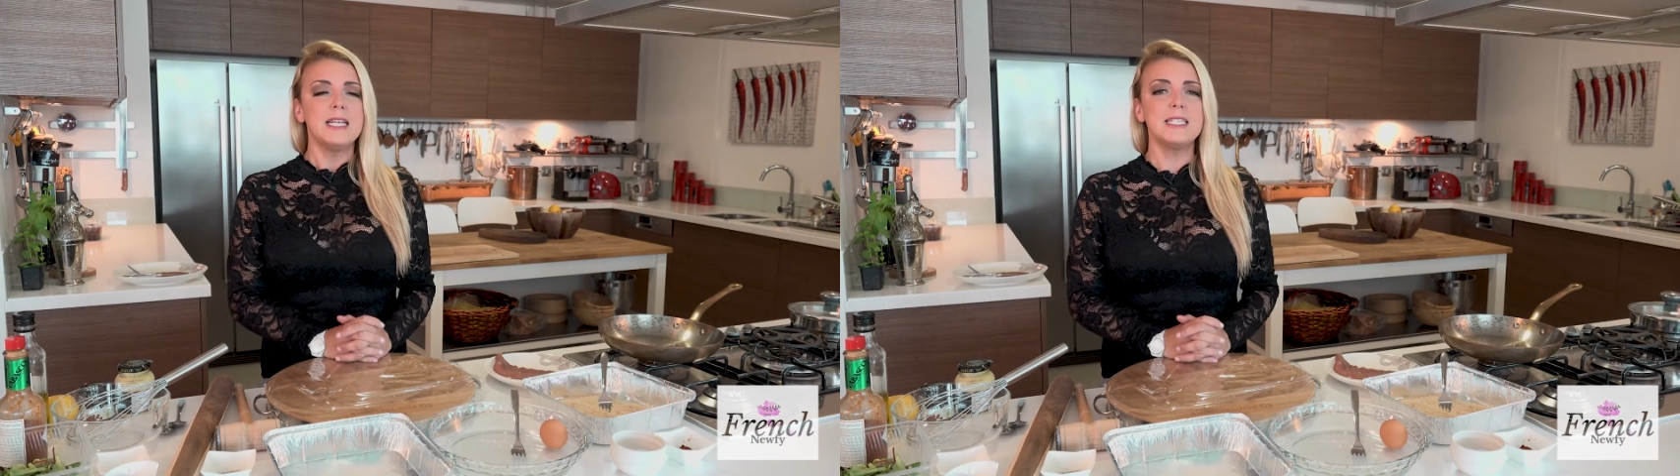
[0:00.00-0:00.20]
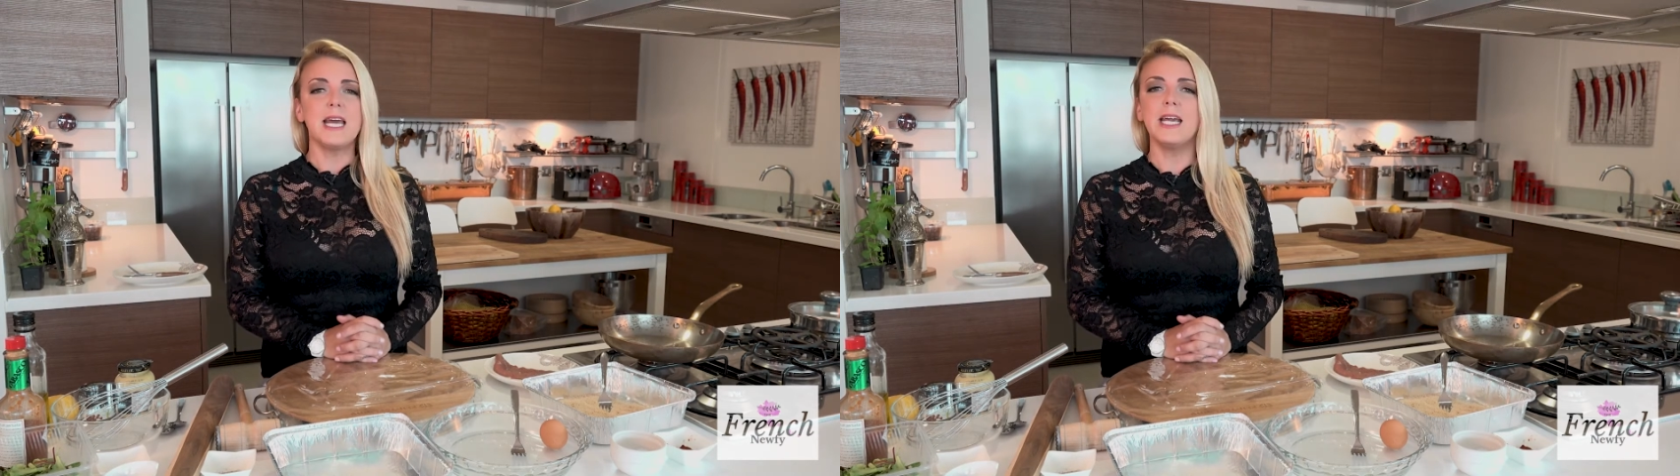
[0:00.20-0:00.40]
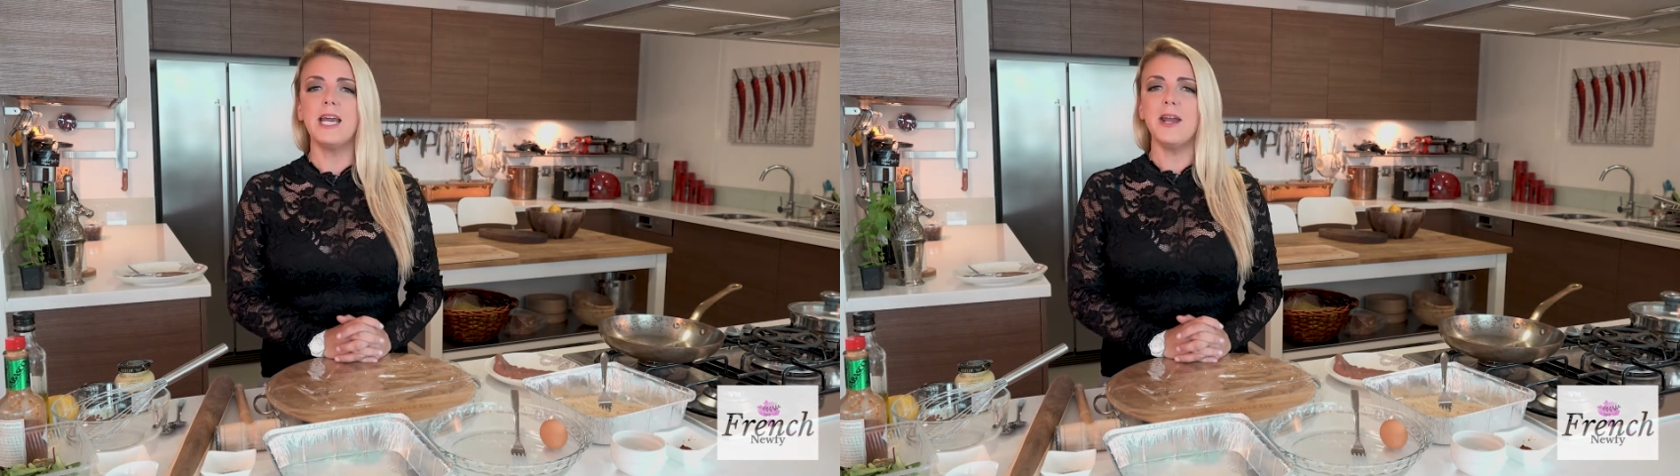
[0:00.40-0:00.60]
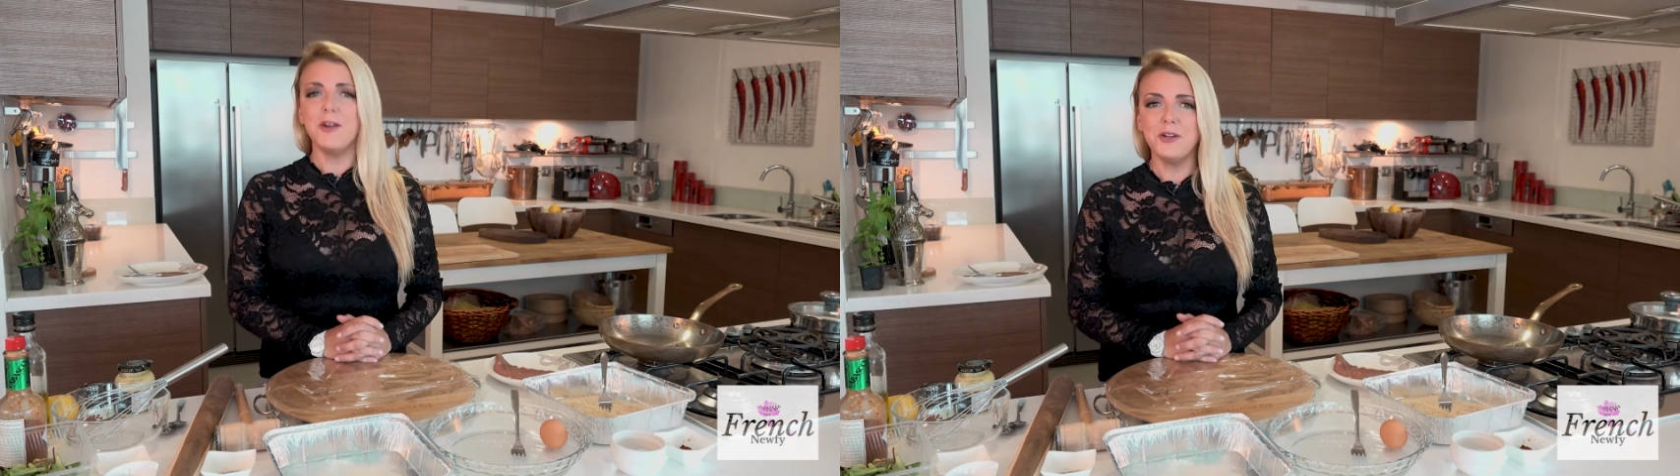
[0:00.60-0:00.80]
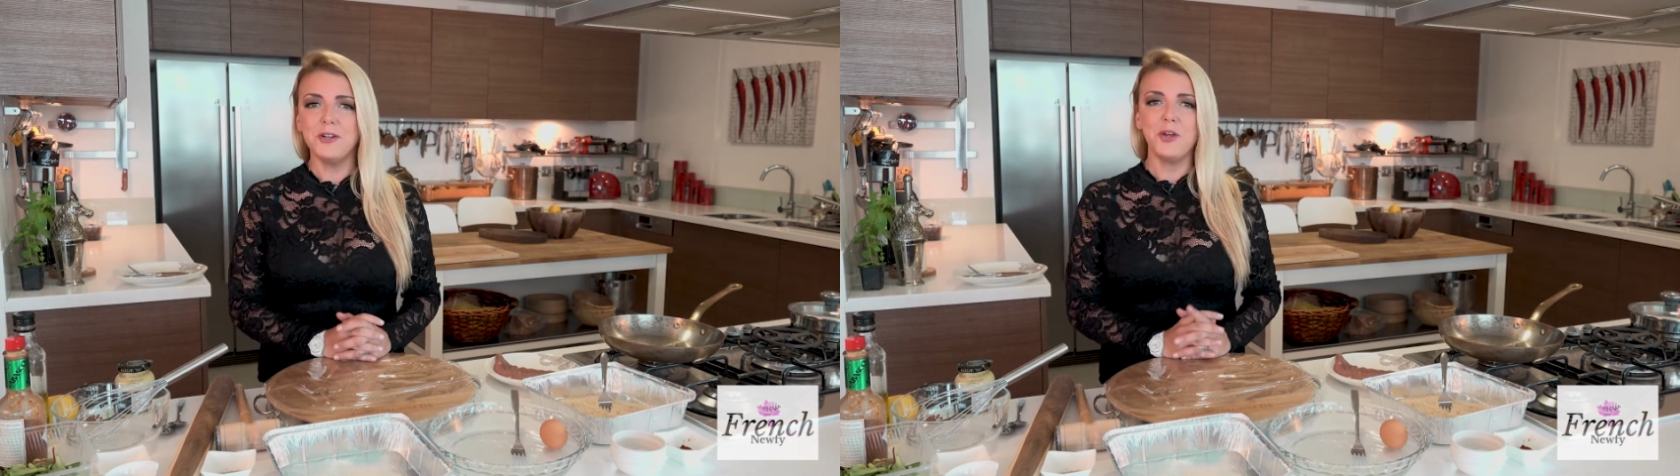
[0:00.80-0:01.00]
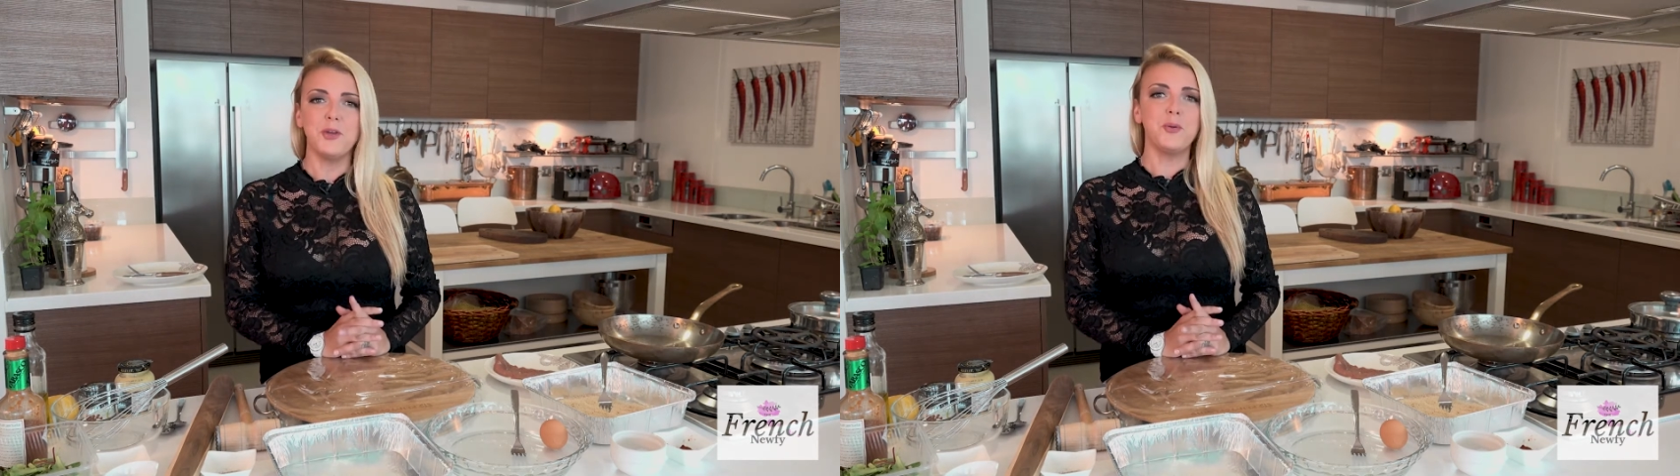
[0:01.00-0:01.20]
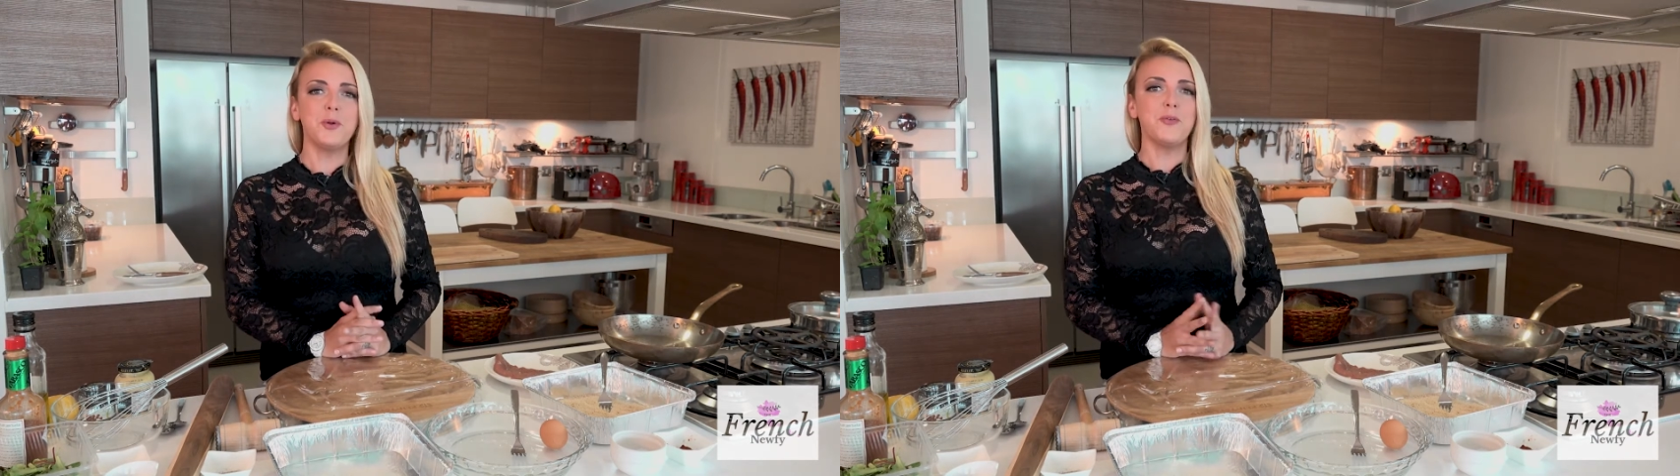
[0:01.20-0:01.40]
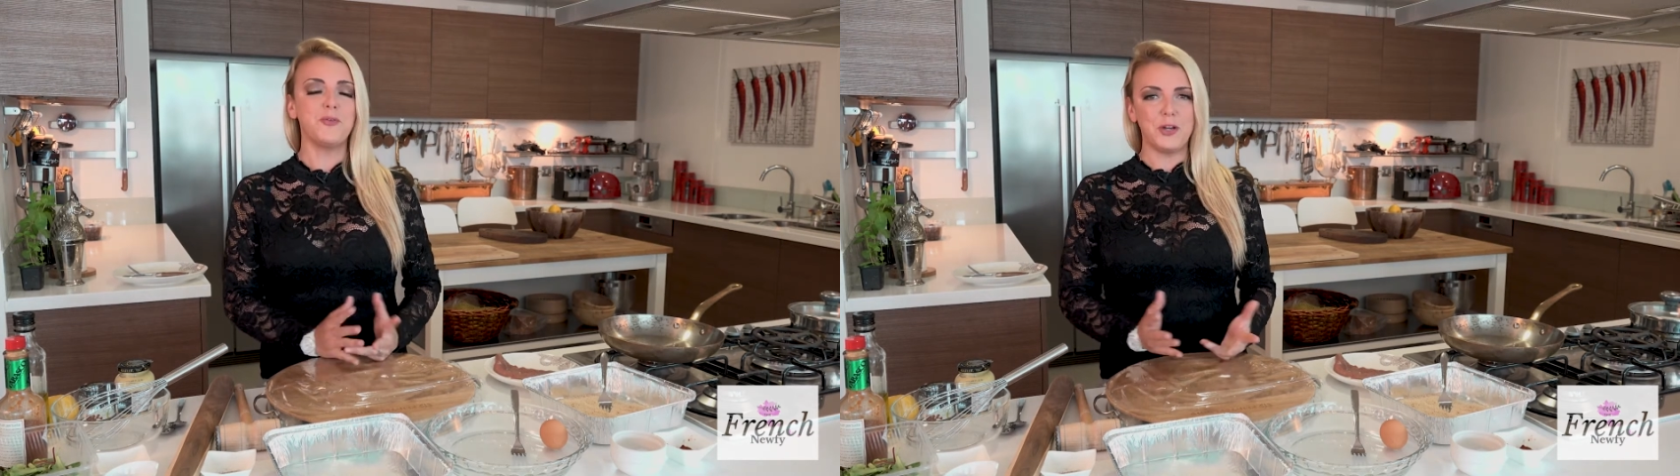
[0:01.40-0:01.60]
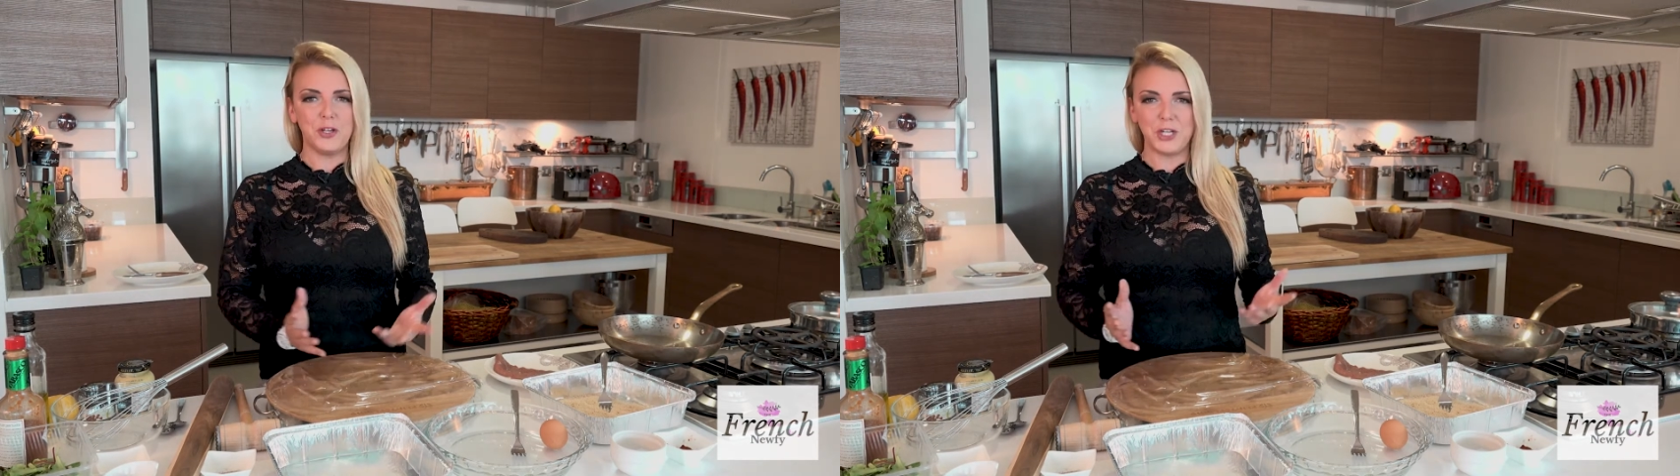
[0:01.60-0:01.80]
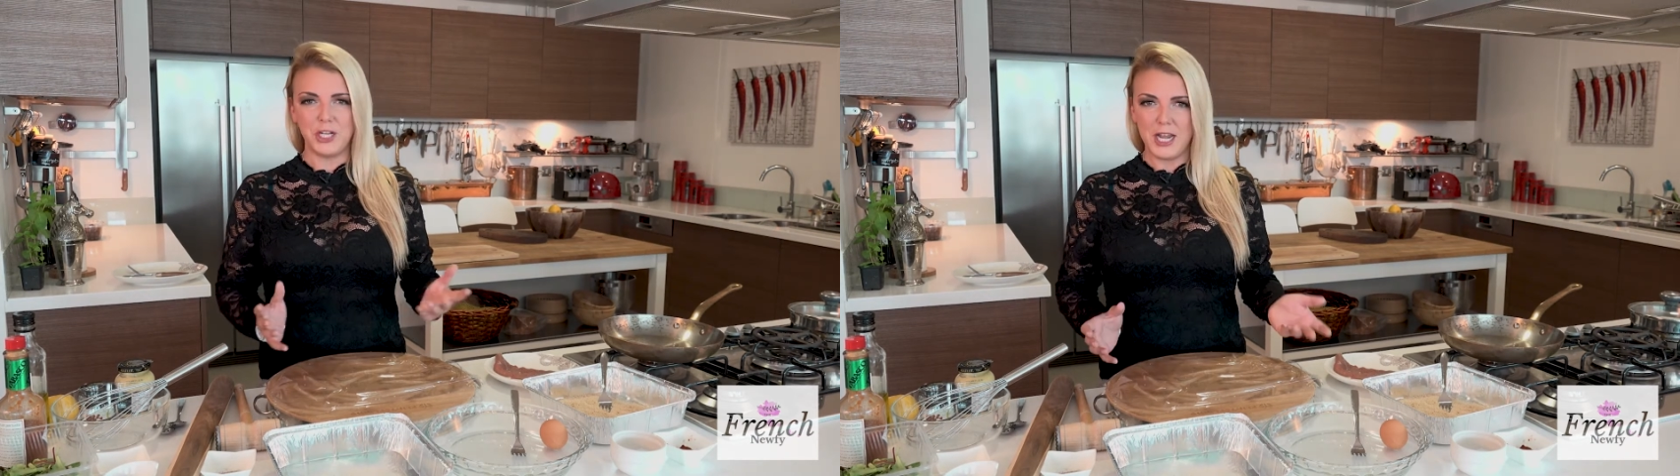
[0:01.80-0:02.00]
saying, Erin, you're a
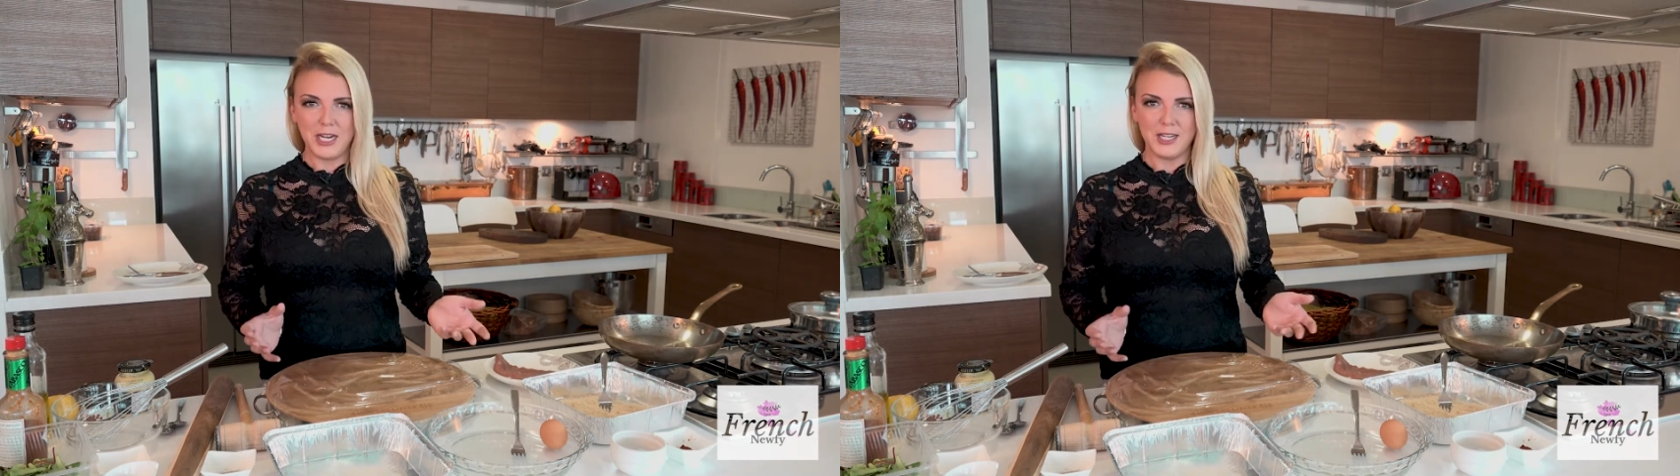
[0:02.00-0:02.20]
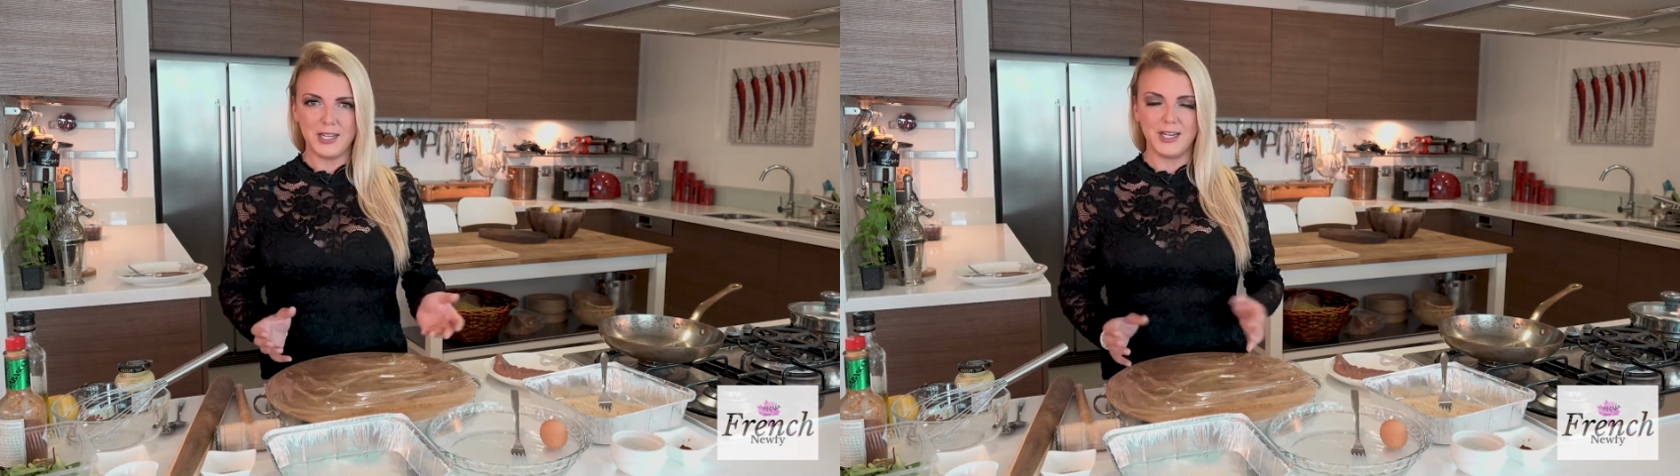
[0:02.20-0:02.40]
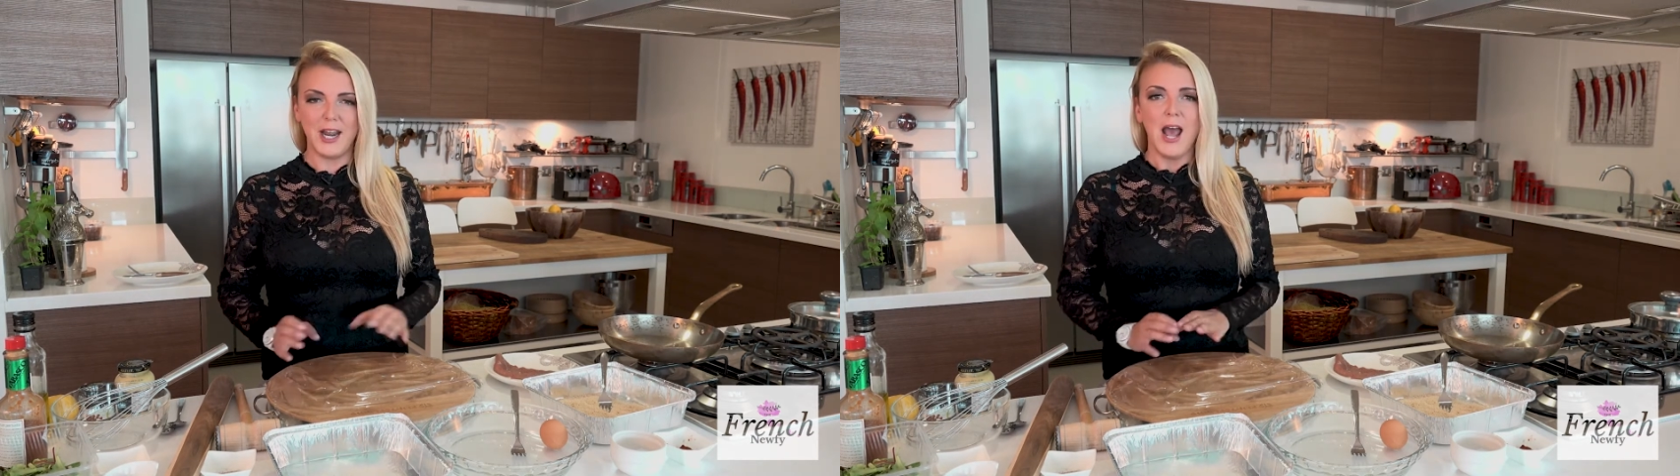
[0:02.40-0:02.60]
French Canadian.